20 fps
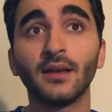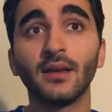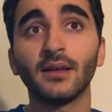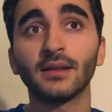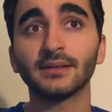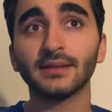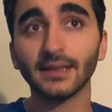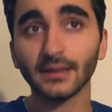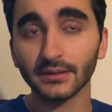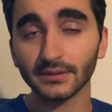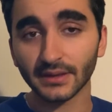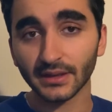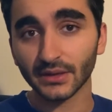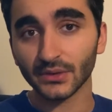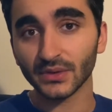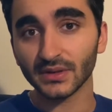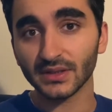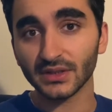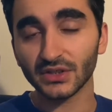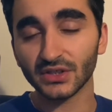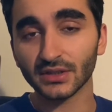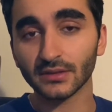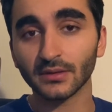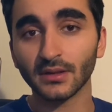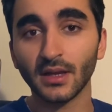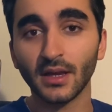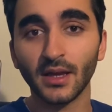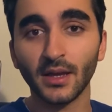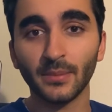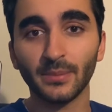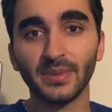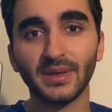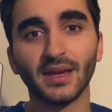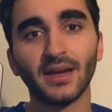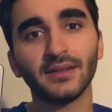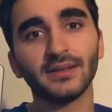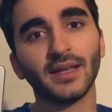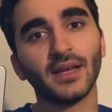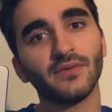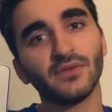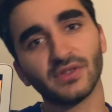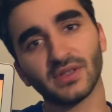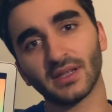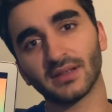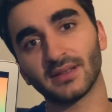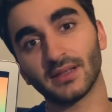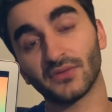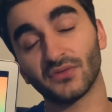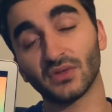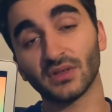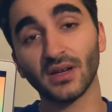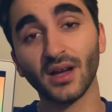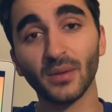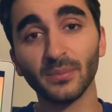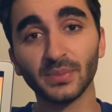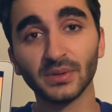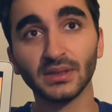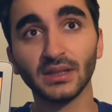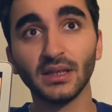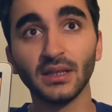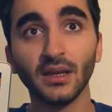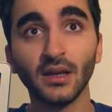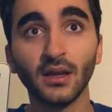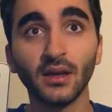Talent acquisition behind every successful company.